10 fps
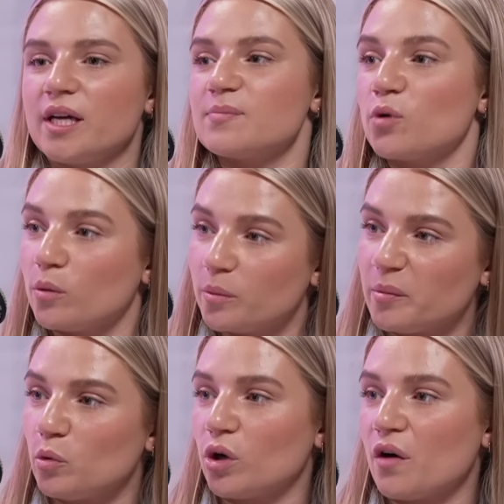is
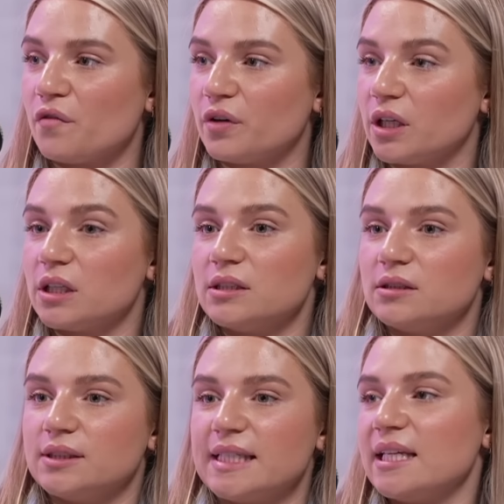probably more up for it
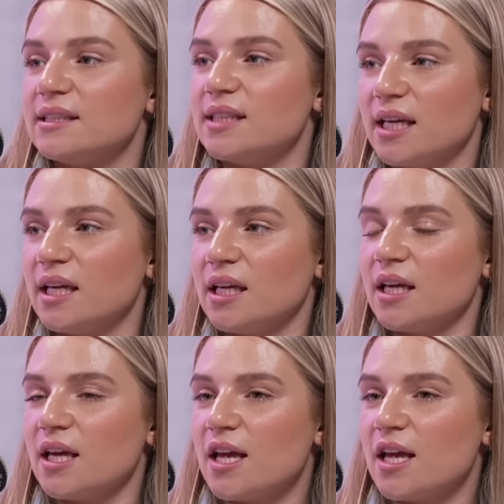day to day.